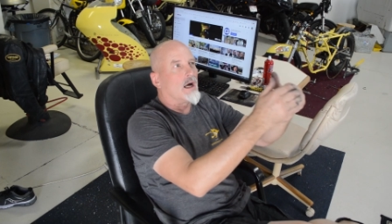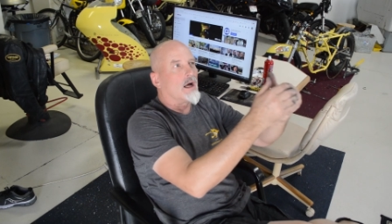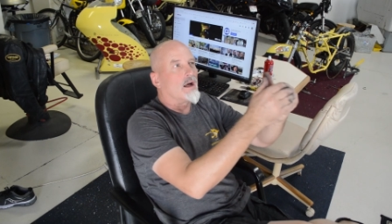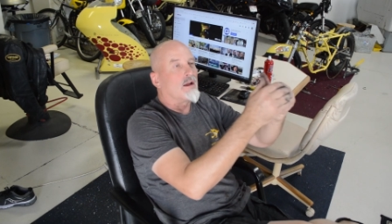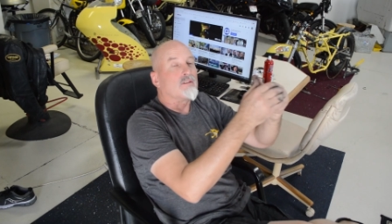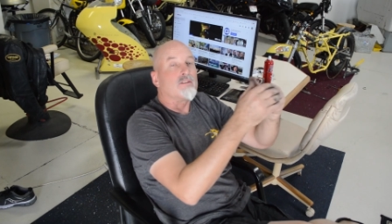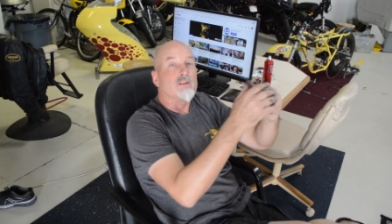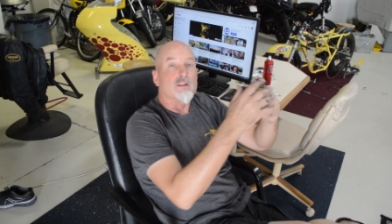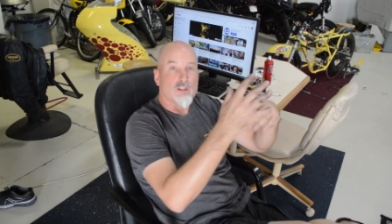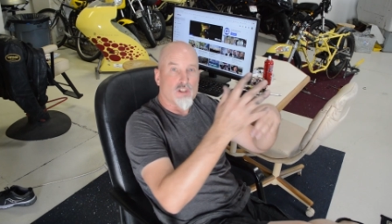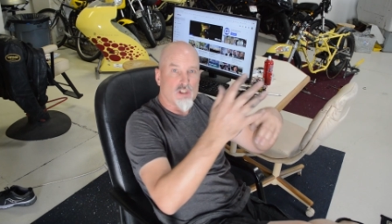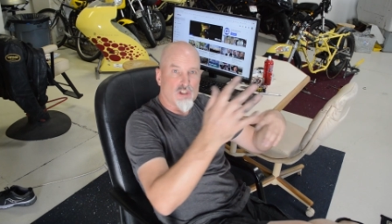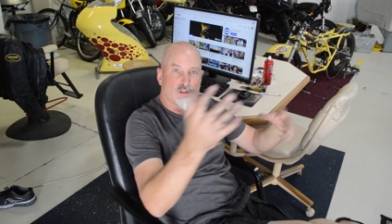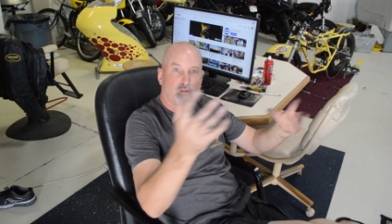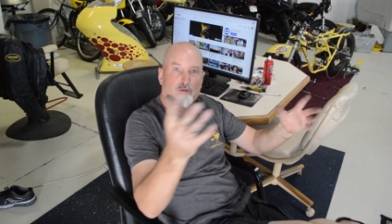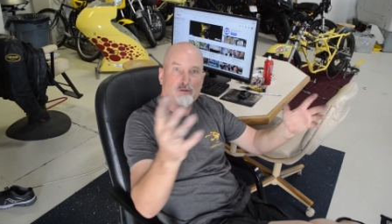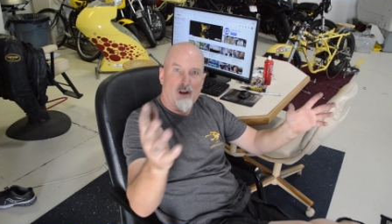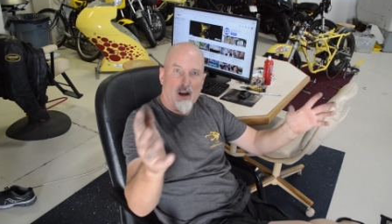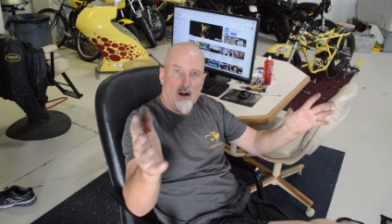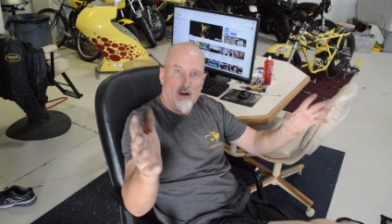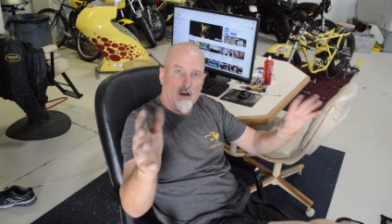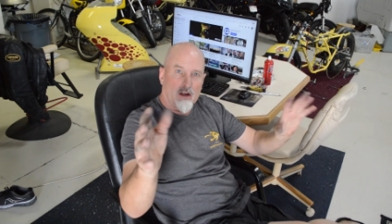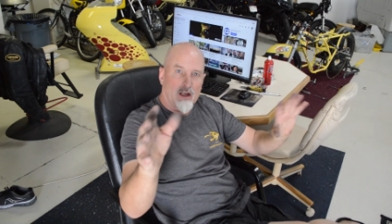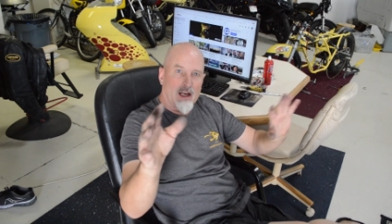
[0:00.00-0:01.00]
This is
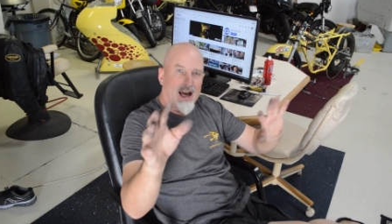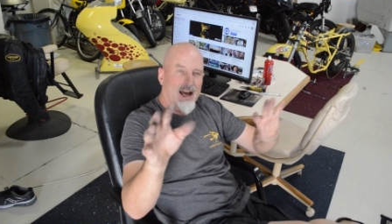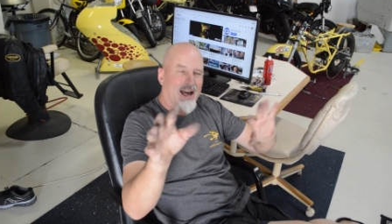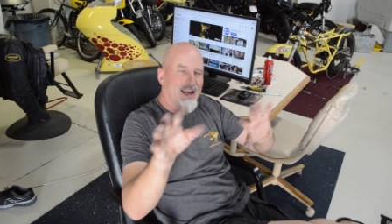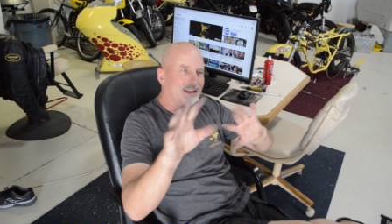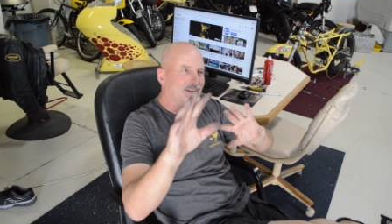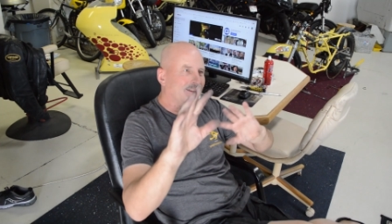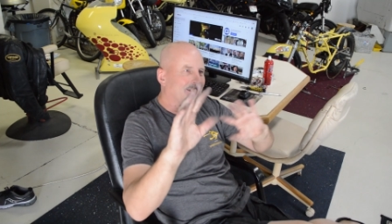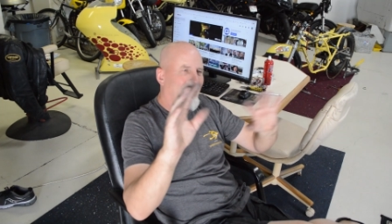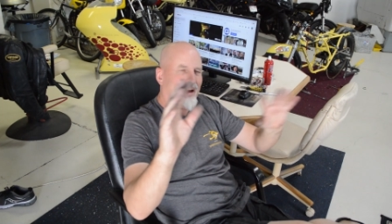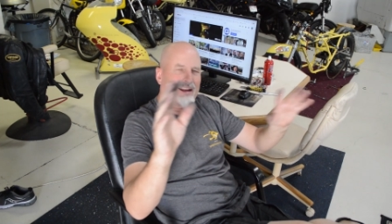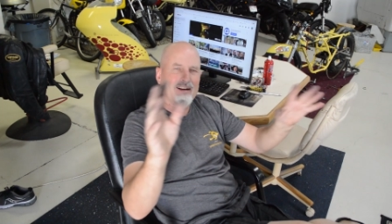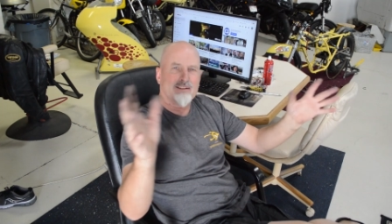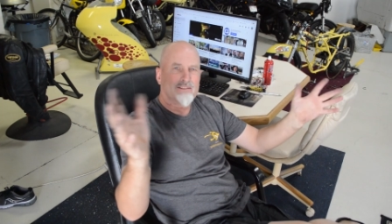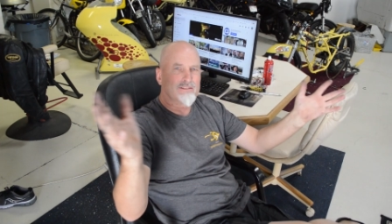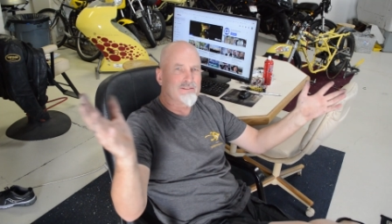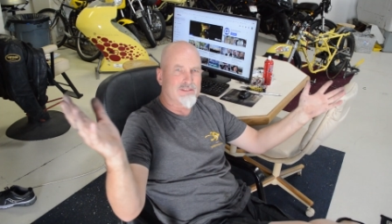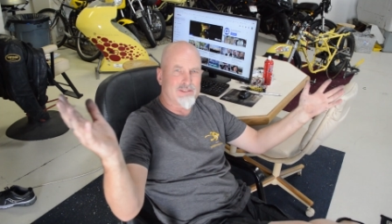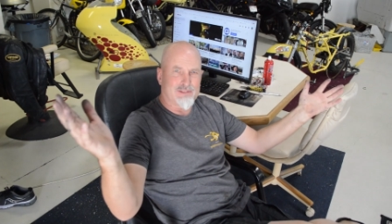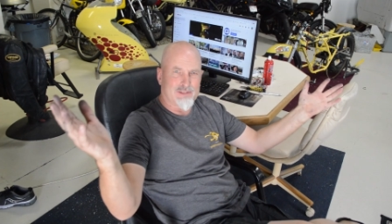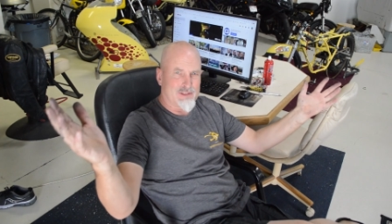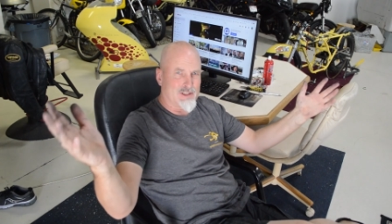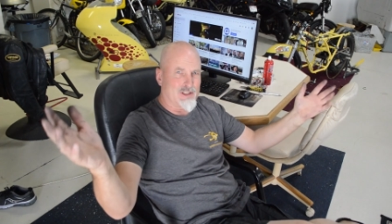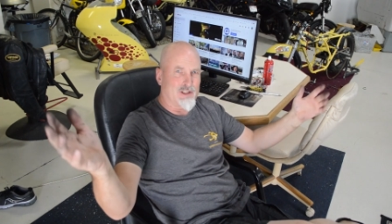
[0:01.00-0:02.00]
Fahrenheit.
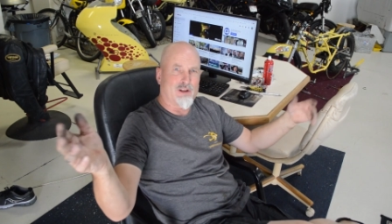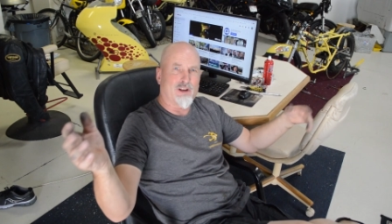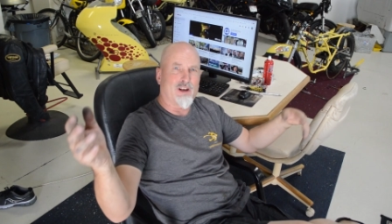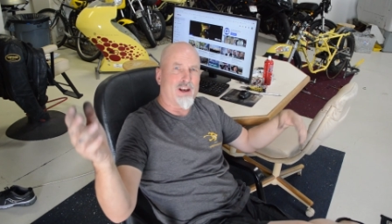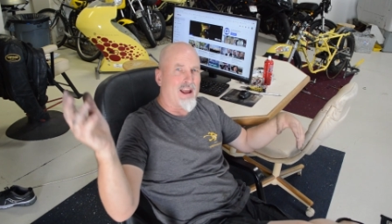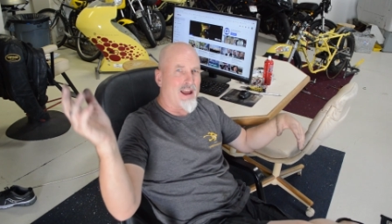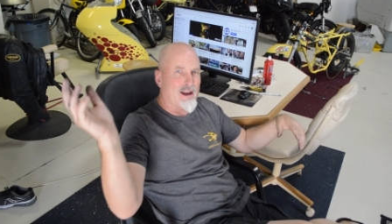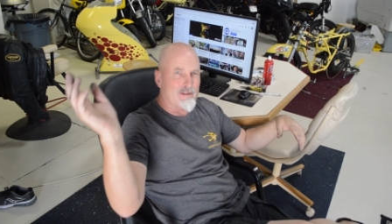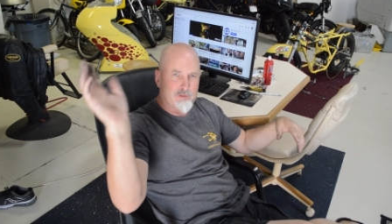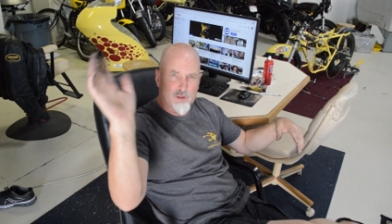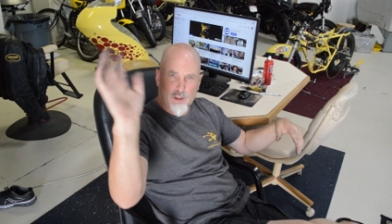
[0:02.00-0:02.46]
You're gonna have